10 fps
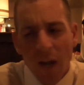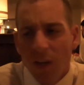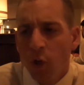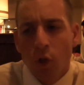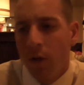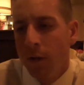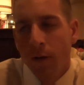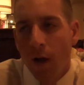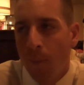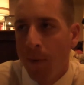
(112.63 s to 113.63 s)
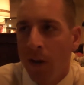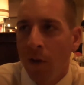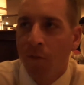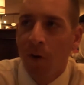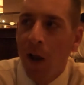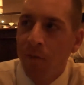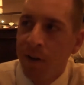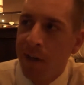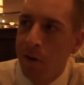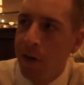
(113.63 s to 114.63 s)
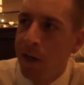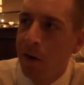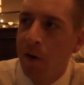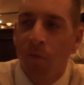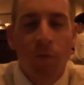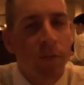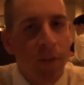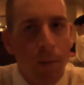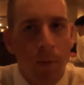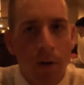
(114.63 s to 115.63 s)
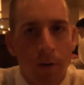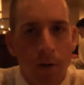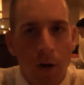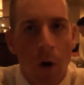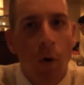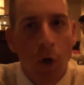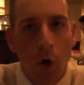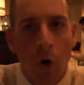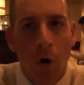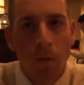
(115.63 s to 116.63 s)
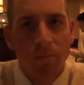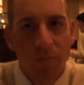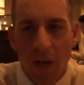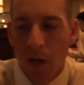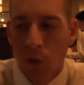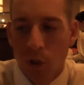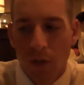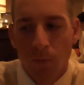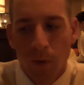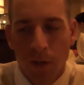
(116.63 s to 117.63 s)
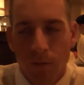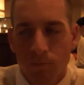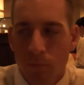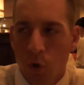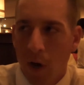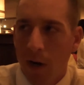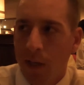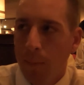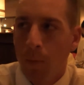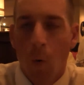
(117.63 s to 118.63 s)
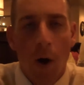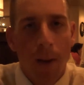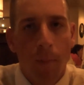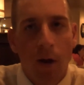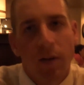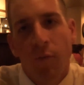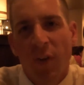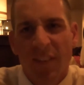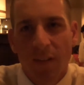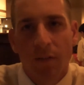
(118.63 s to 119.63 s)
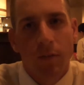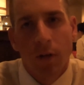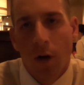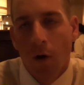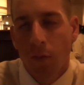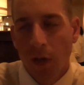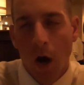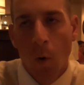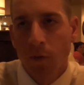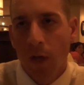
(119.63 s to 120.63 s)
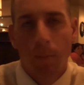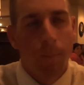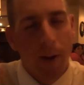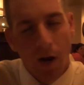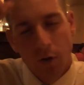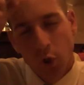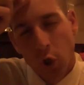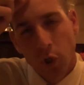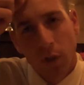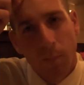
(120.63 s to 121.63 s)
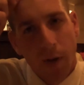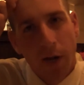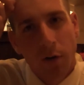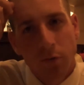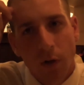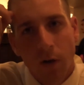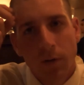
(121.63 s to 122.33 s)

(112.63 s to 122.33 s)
Not usually. I mean, if they're having dinner here, Sim and a girl, they usually try to keep them away. But if it's this, they always come in pairs. Usually the players, so